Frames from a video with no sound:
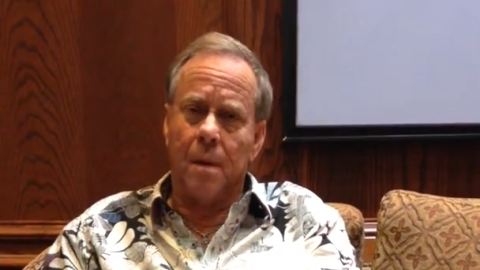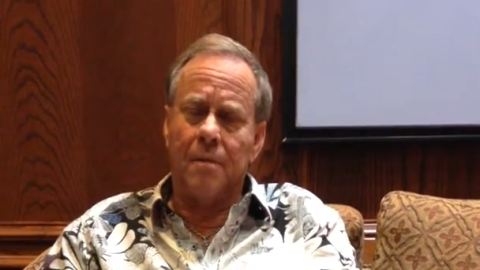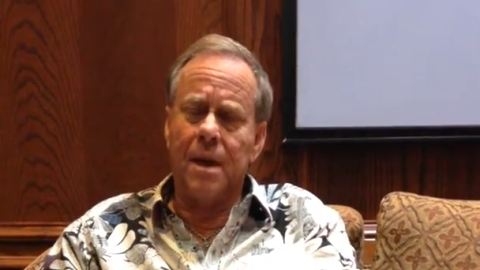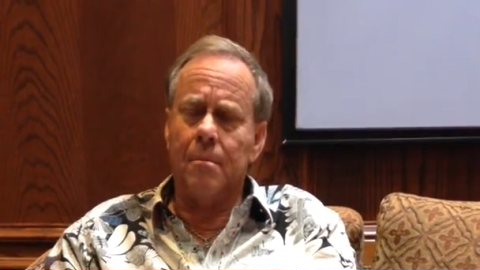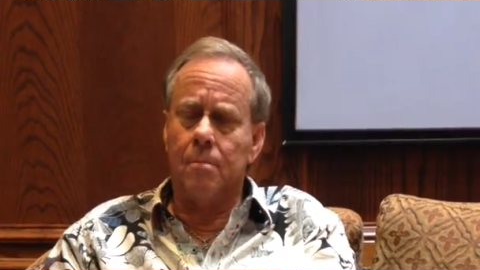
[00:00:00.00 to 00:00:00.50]
I
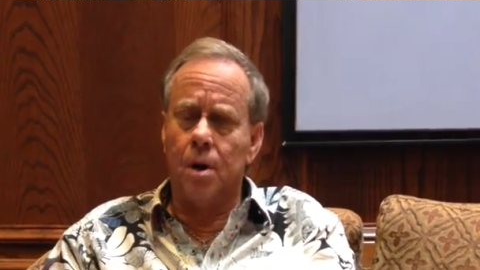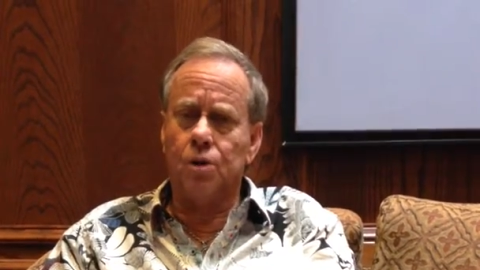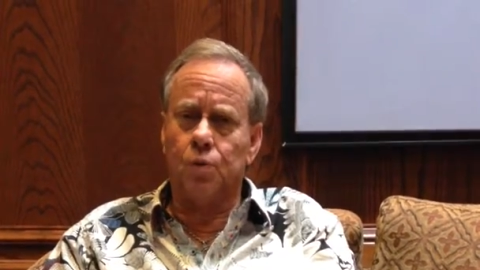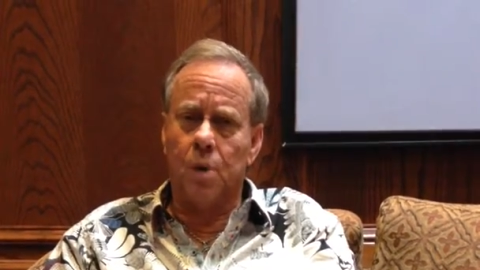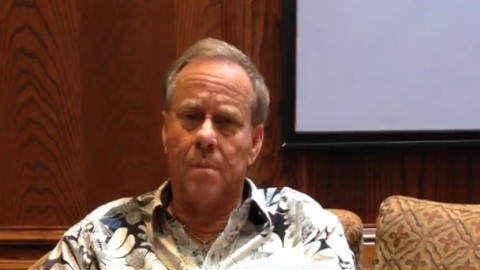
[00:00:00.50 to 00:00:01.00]
think
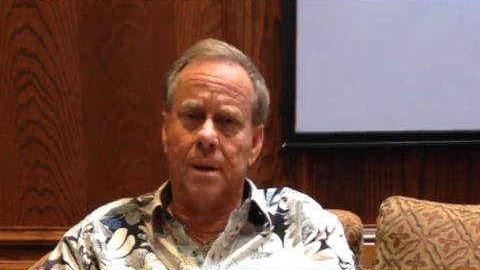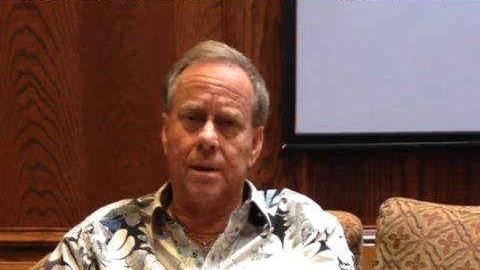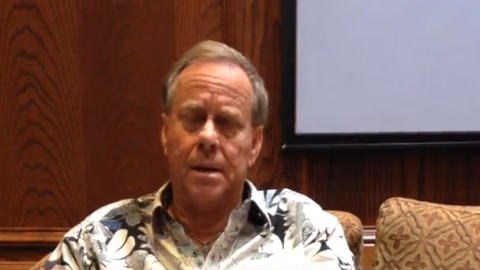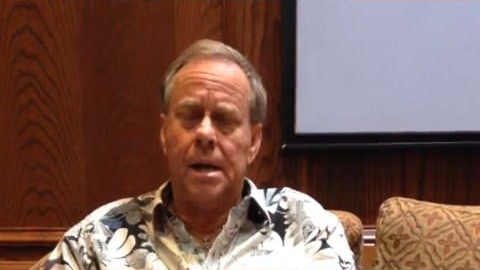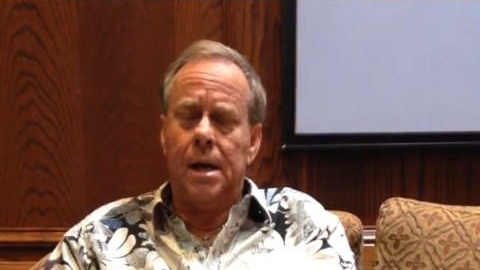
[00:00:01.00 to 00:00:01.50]
most
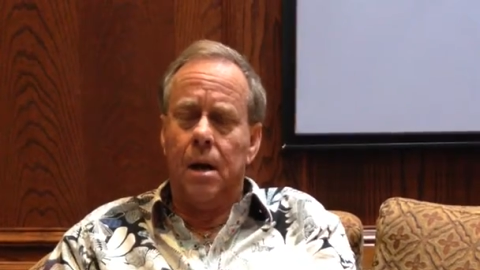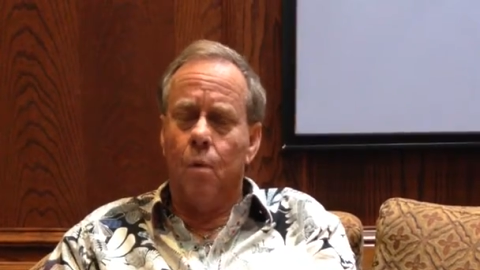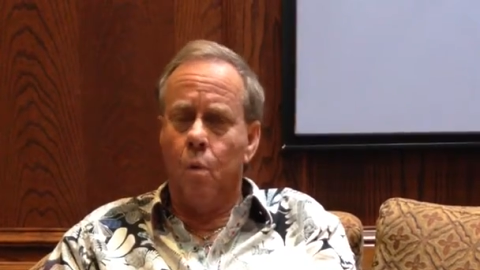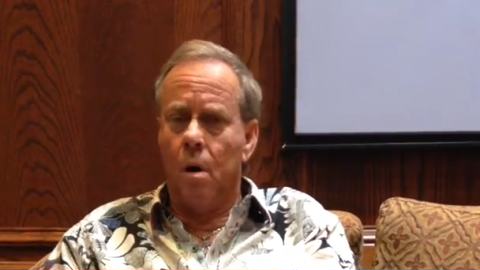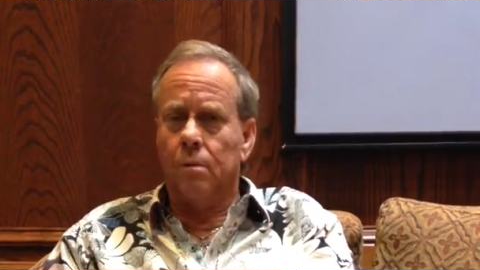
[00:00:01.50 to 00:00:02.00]
women
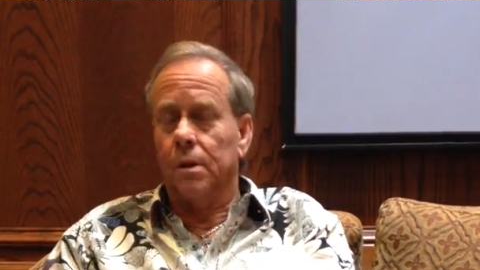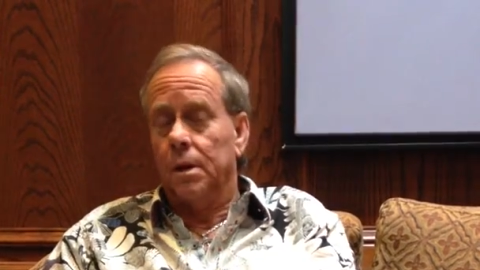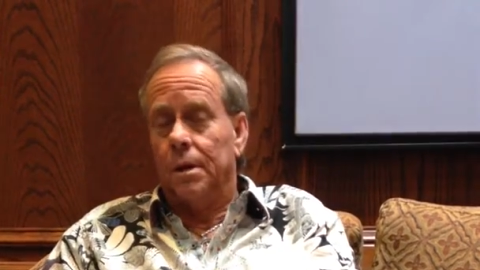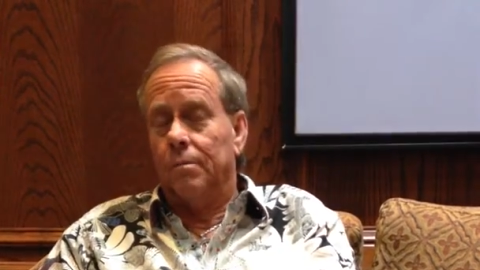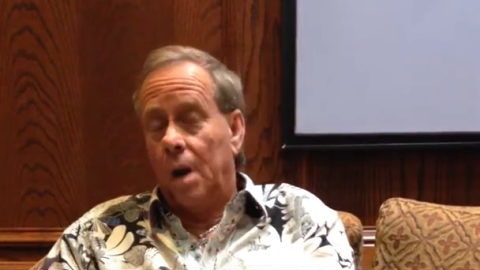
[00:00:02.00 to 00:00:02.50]
want
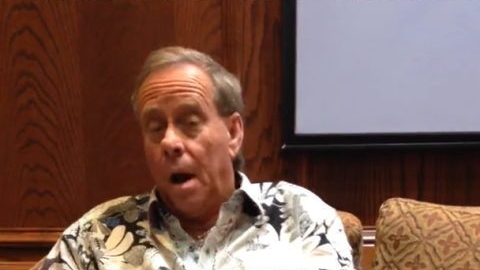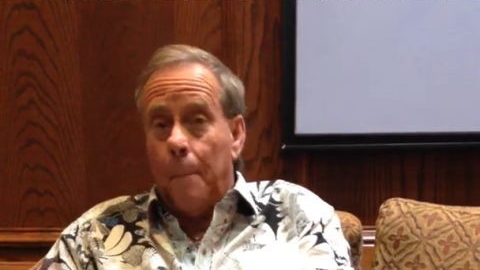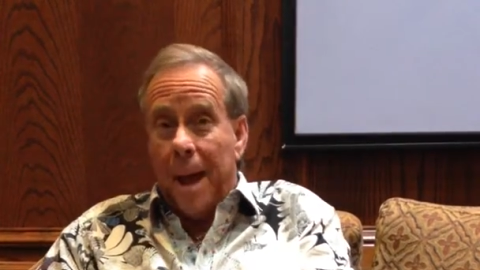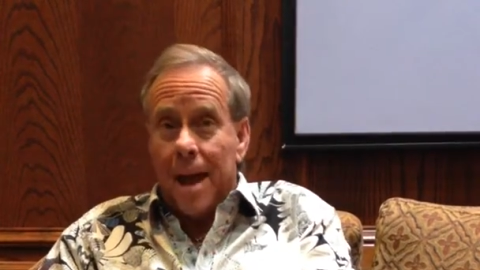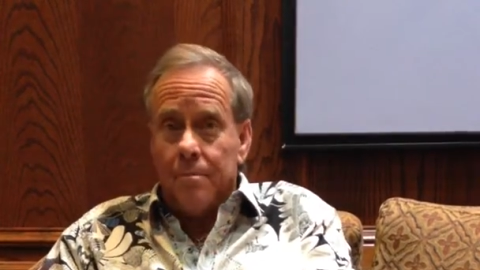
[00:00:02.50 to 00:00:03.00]
a
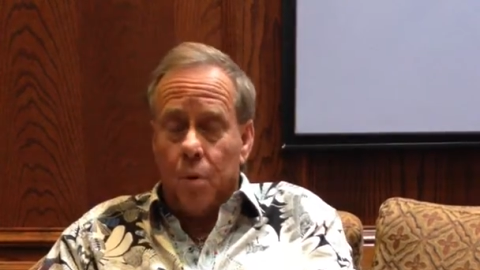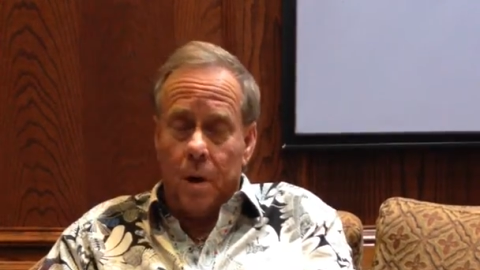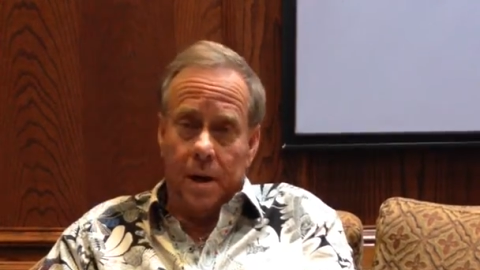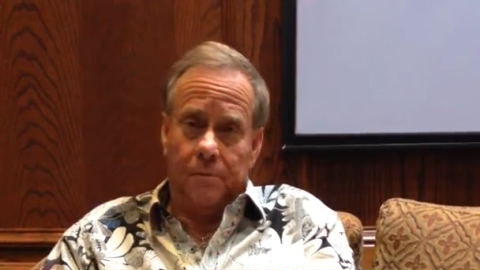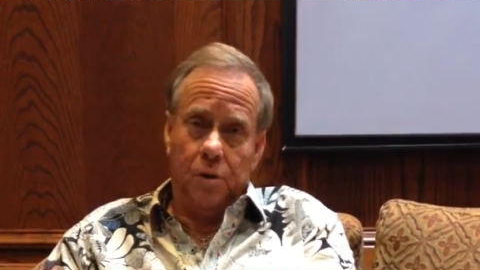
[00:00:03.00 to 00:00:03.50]
bad
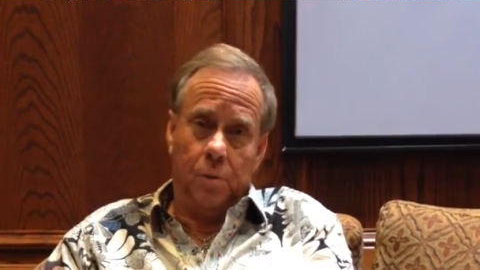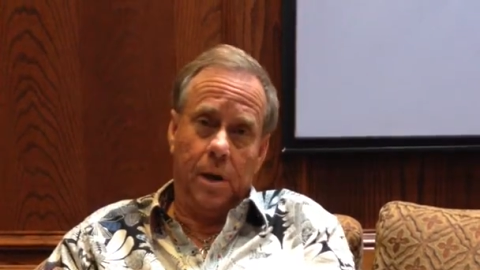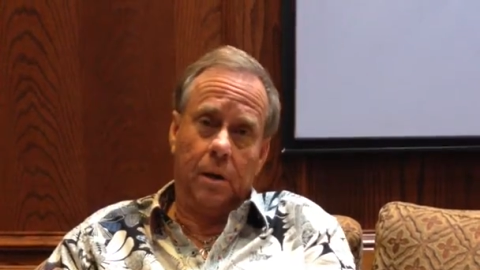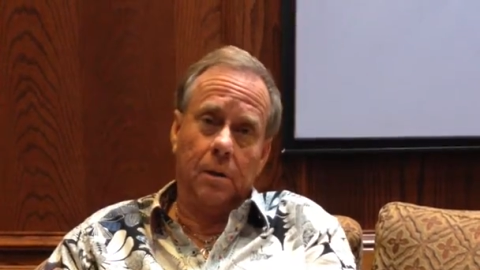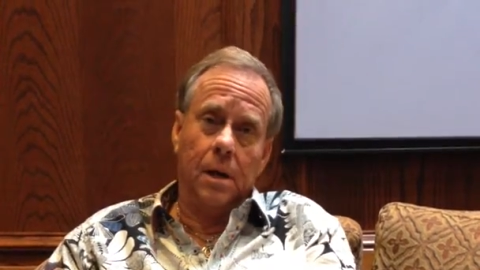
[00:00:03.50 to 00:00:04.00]
boy, if you
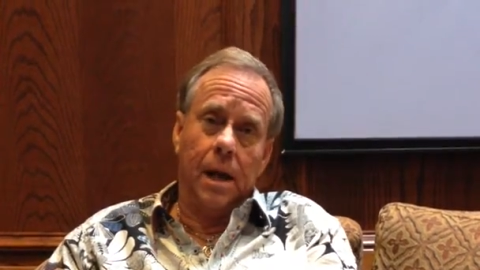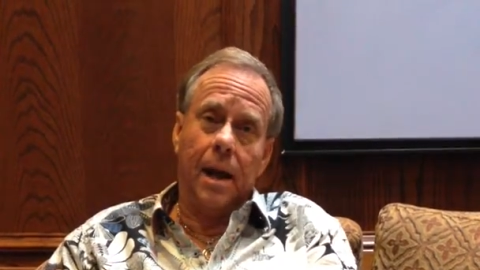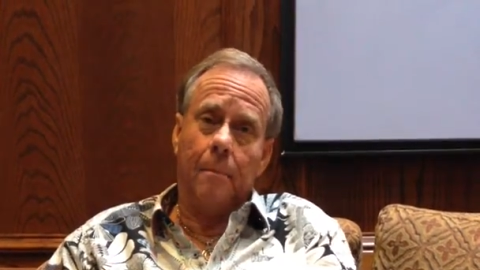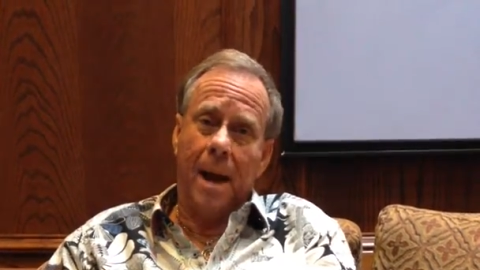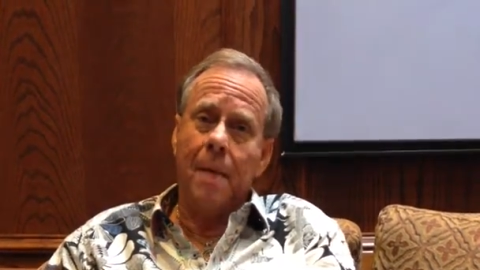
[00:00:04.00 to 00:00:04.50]
will, and
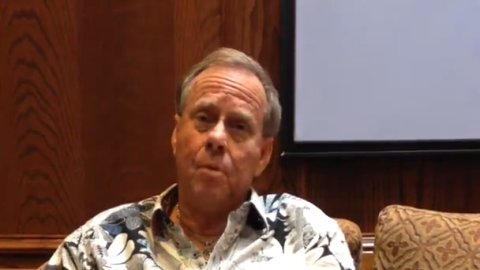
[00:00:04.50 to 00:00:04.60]
a bad